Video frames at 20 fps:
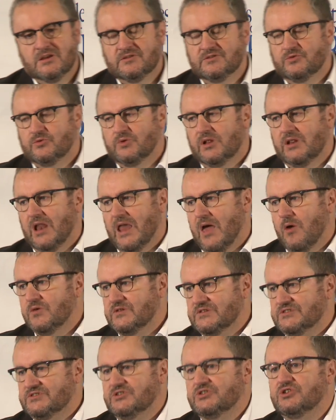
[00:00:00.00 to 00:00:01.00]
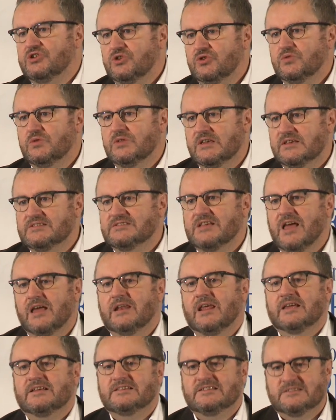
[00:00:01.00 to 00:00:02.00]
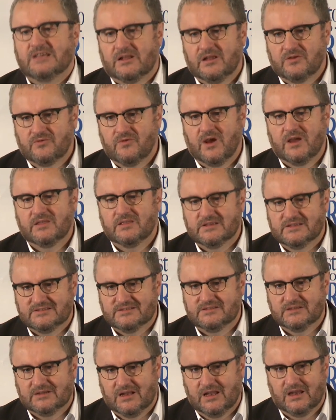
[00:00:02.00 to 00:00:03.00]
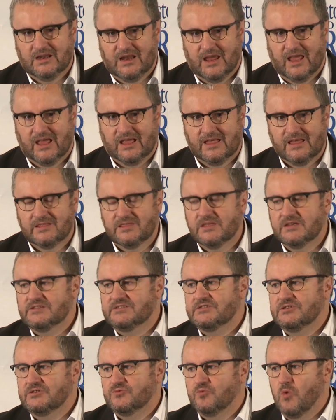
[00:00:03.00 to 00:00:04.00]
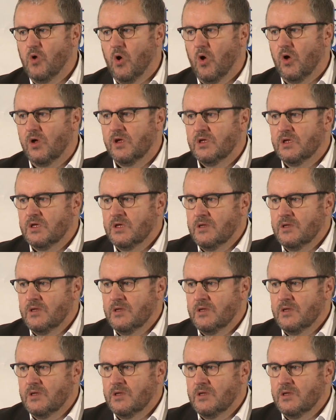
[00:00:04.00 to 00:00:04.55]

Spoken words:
to allow us to do this and accelerate this to clinic. And this is what